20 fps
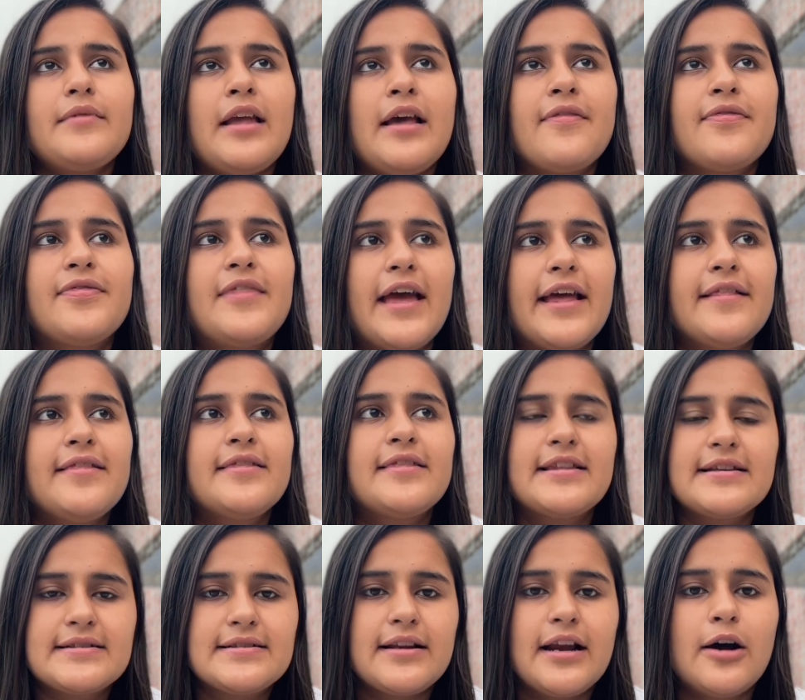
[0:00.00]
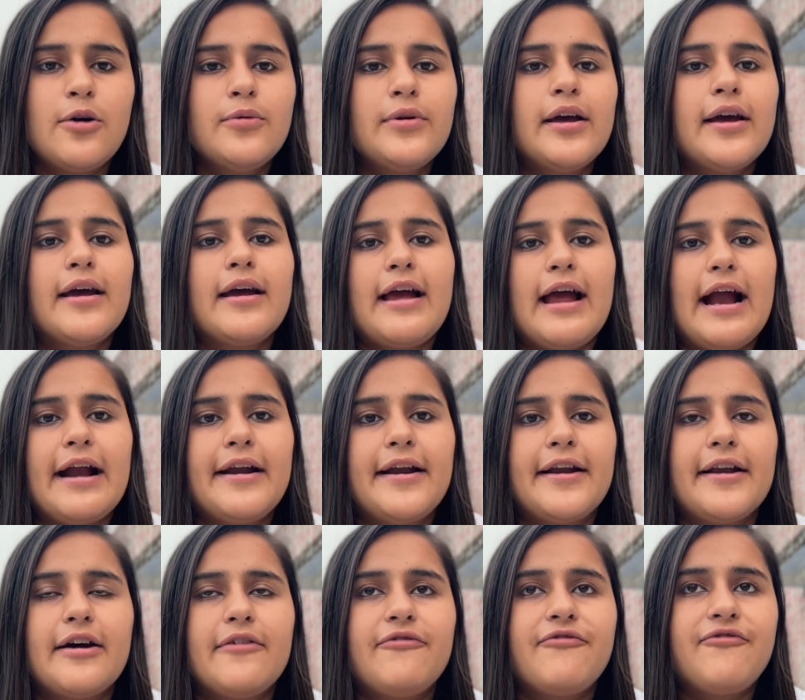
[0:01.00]
then this round,
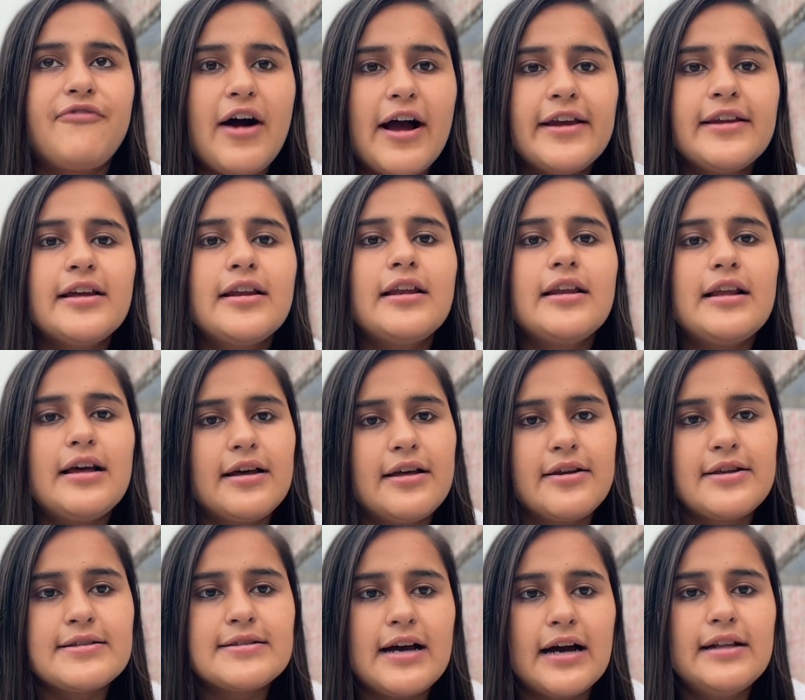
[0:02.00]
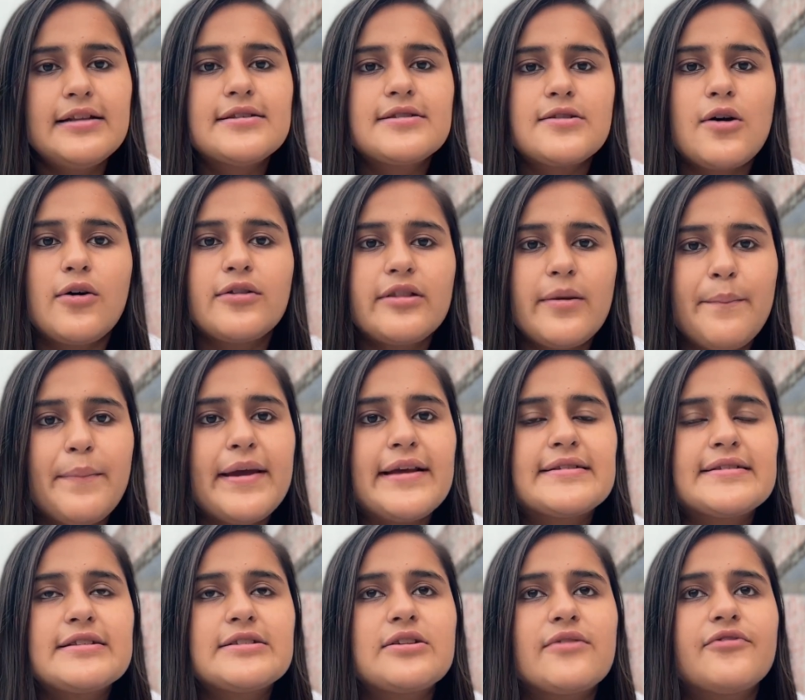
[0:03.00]
and final results on the
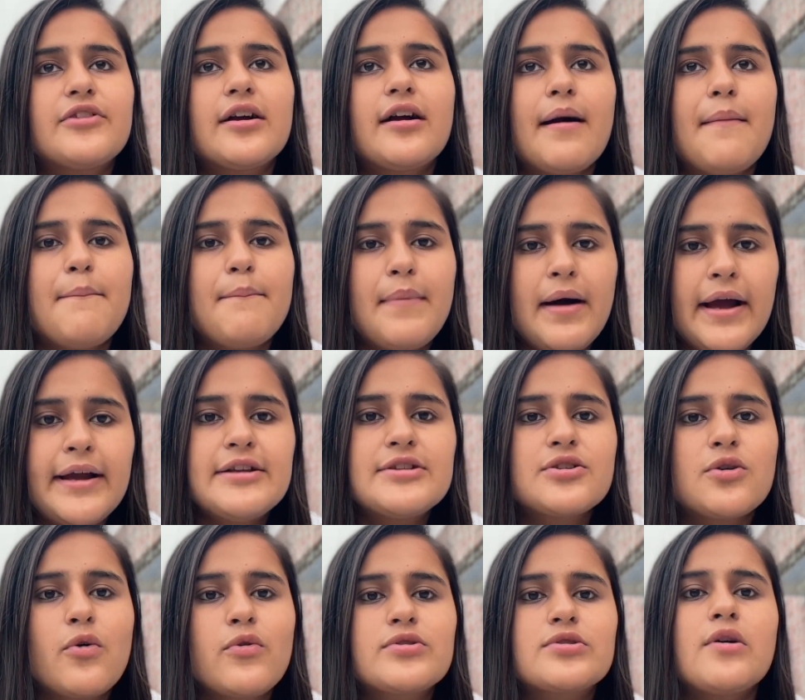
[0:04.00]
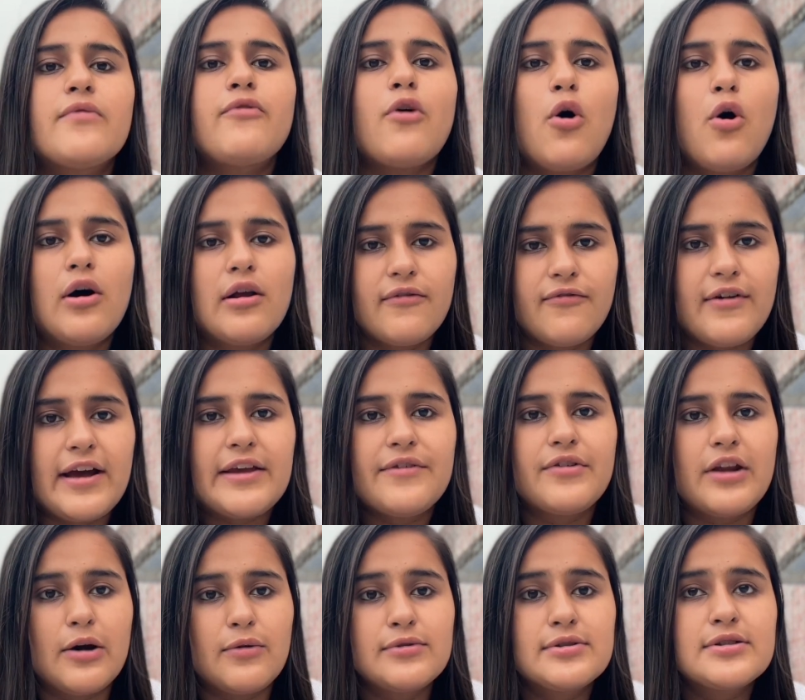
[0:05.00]
basis of the combined scores of all 5
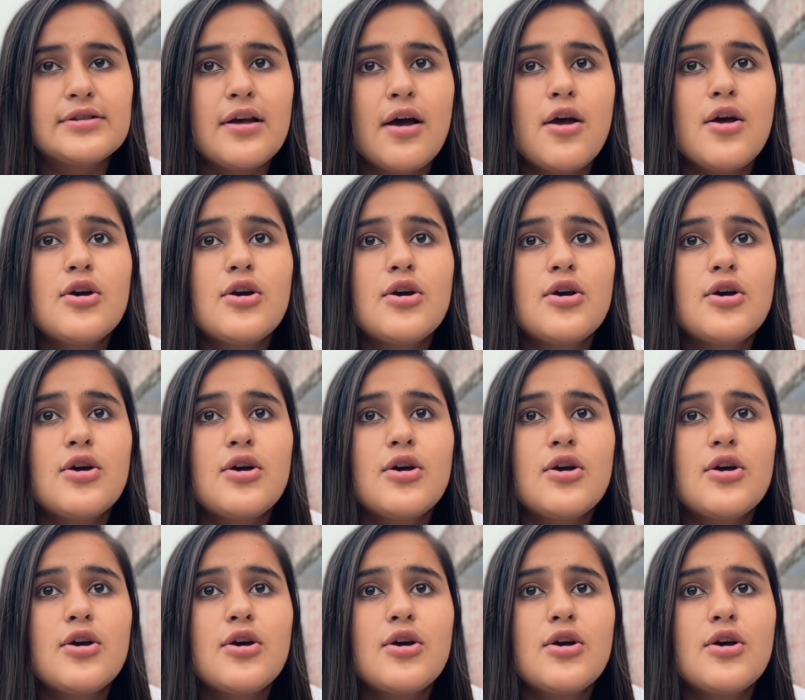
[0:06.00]
rounds.